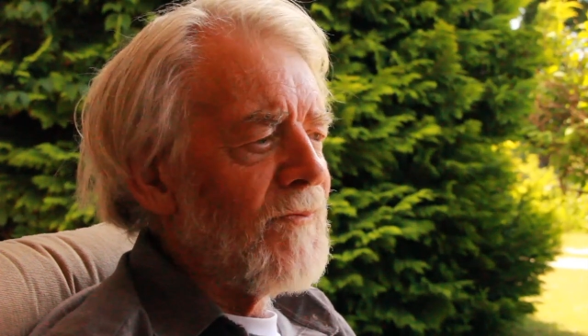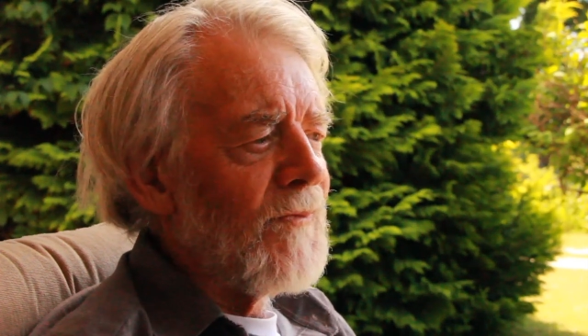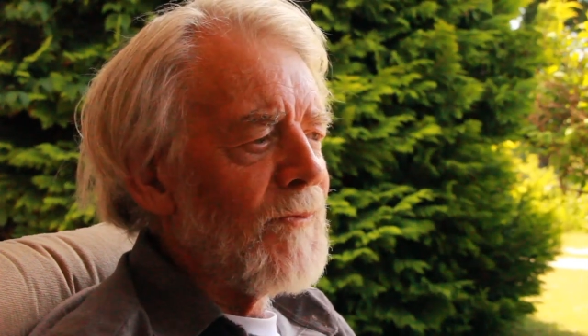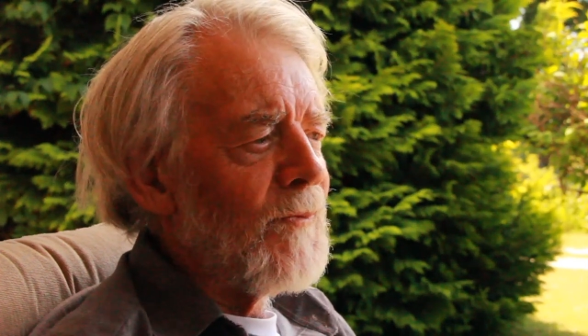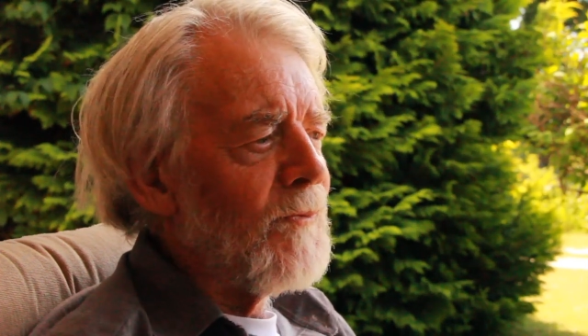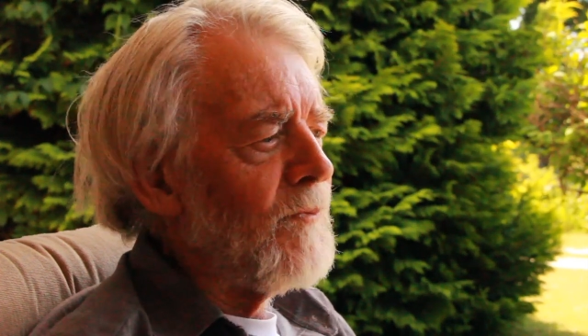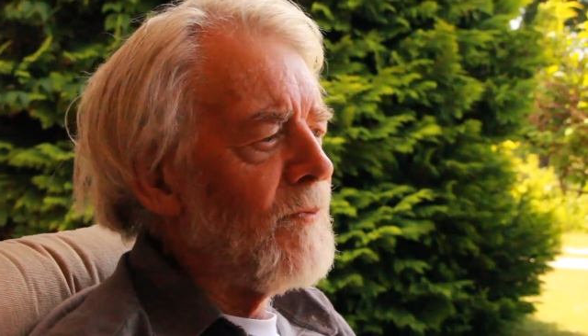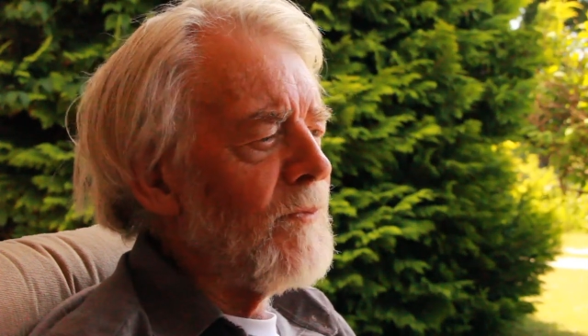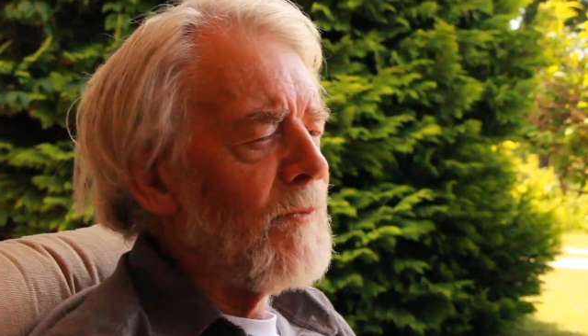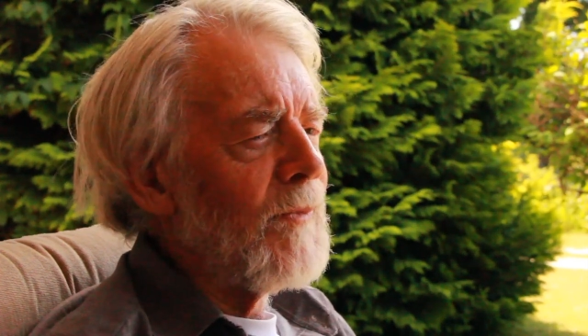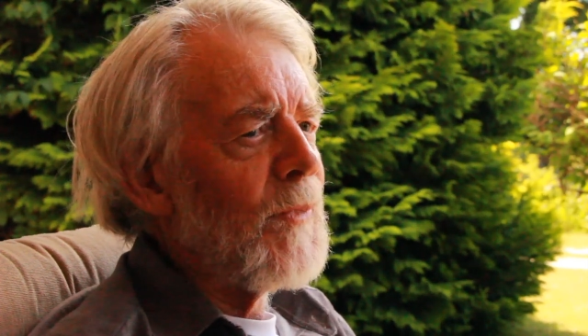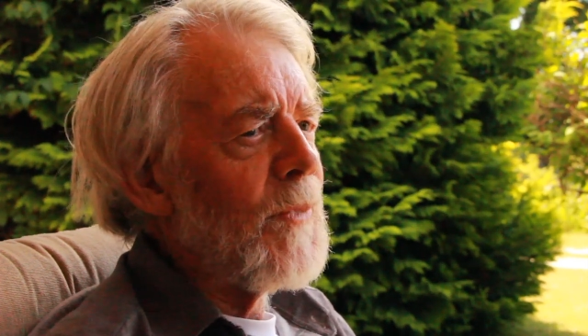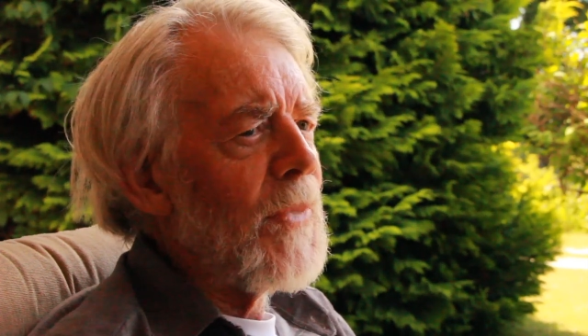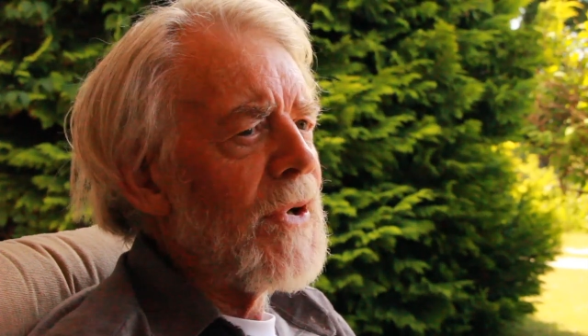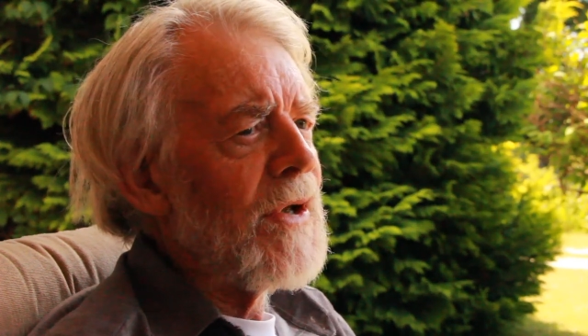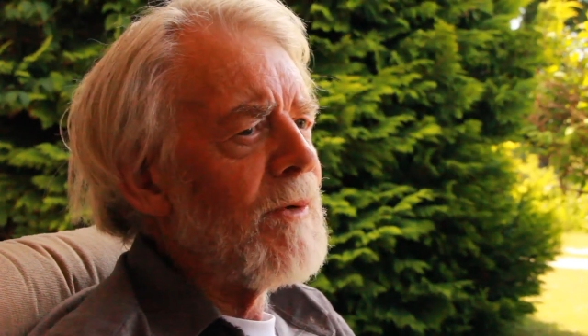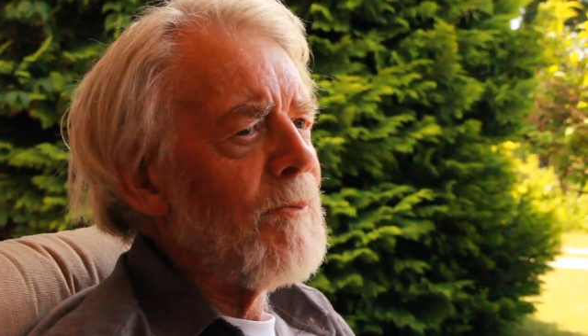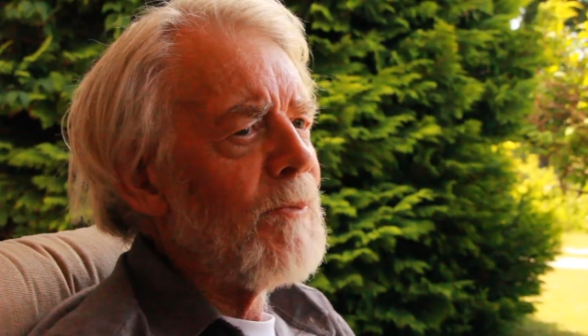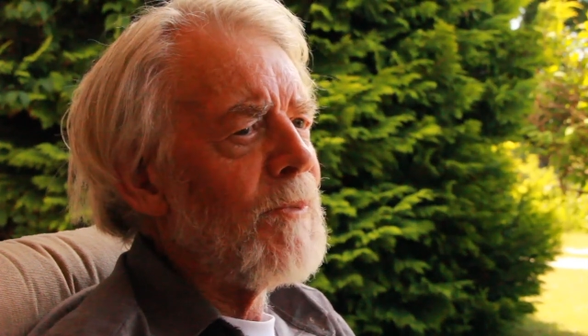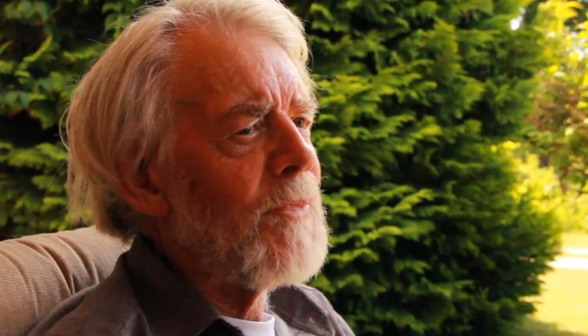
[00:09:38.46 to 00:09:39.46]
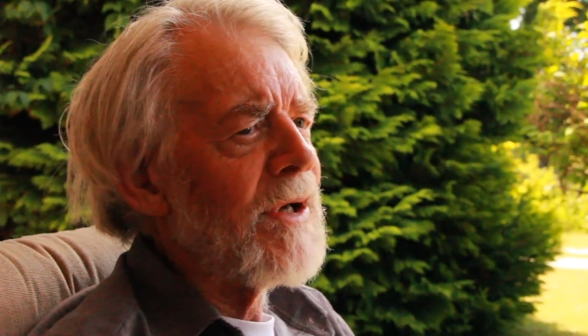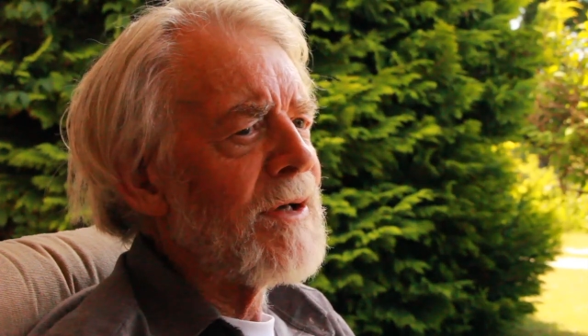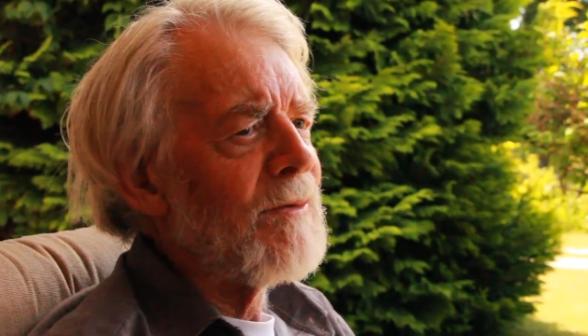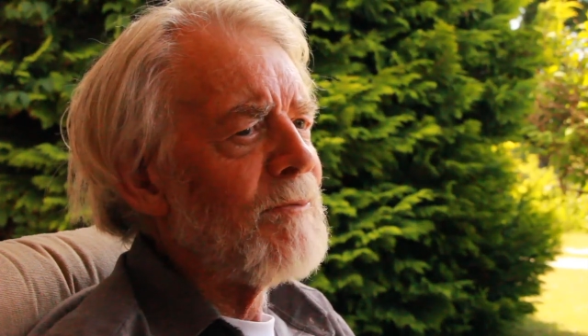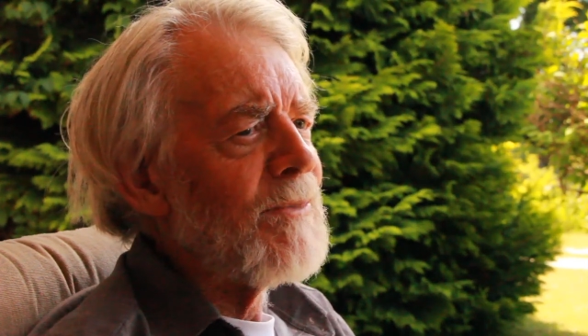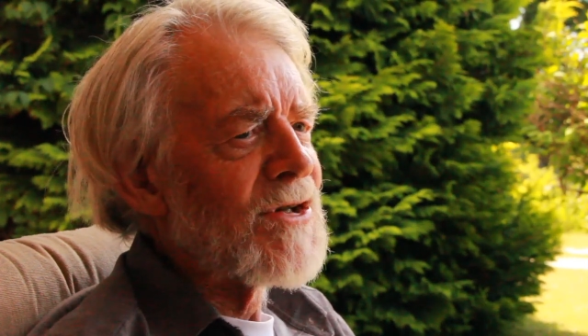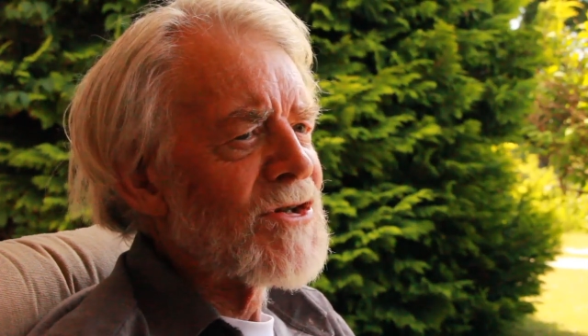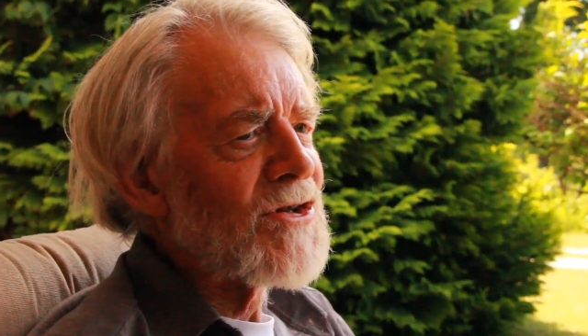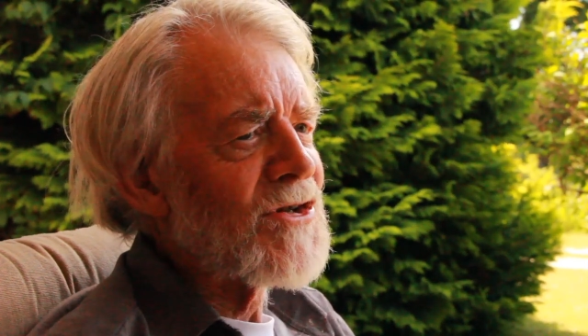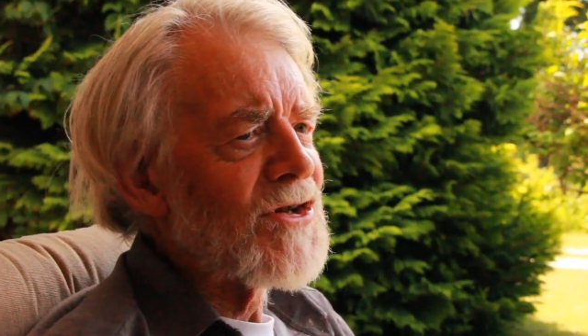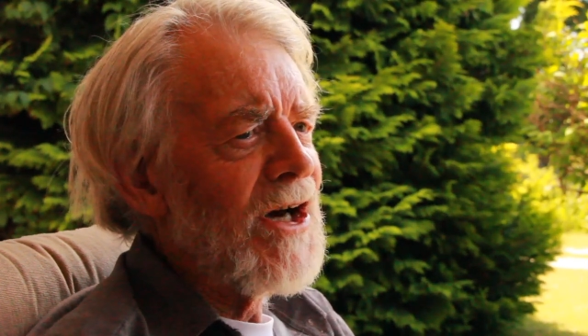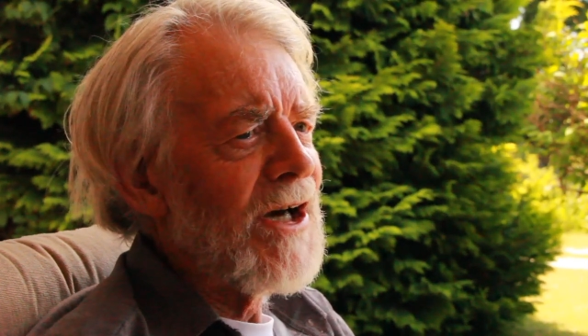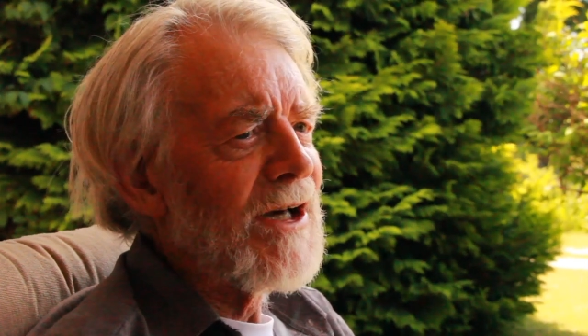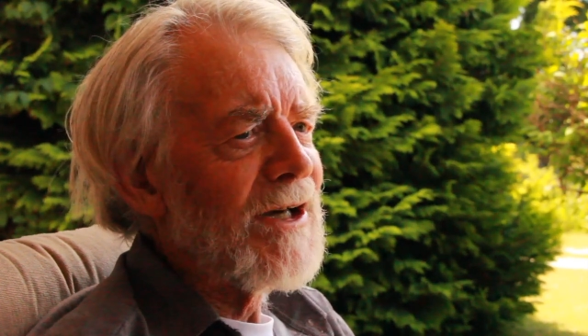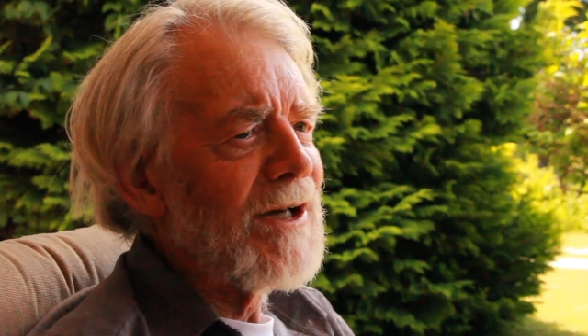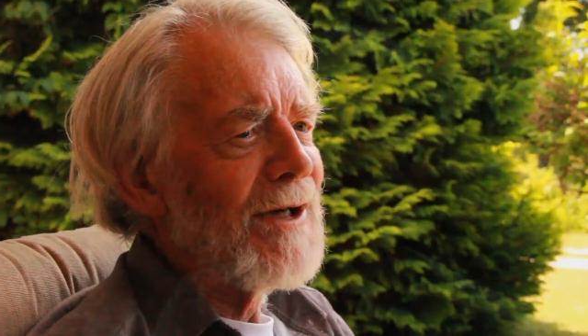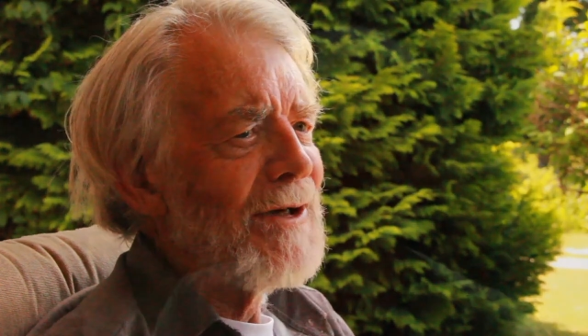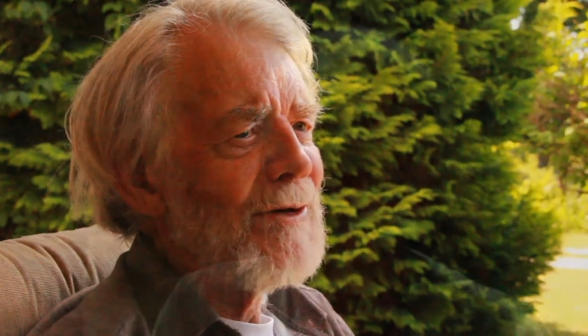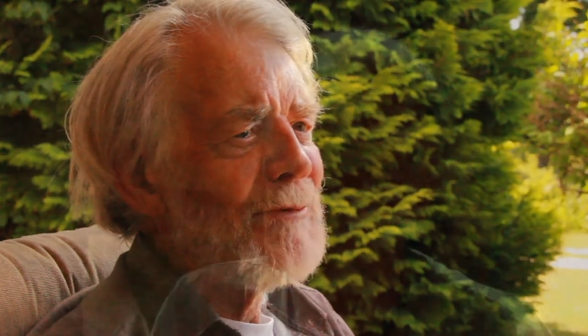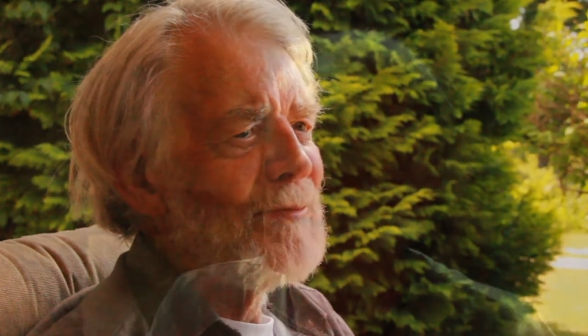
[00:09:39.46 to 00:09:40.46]
it'd be a big
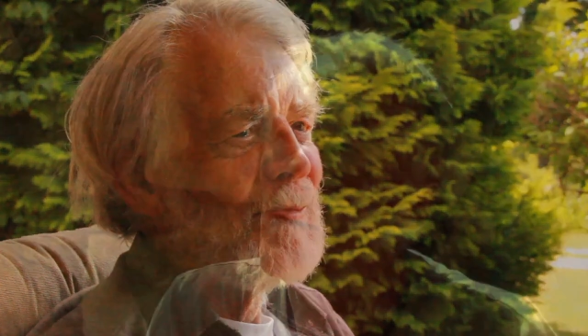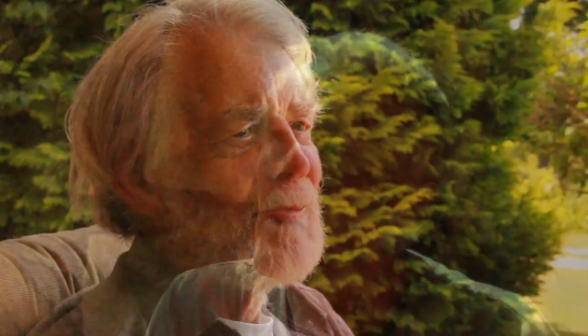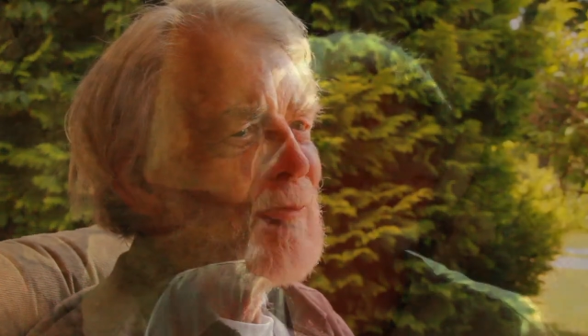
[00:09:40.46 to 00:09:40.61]
mistake.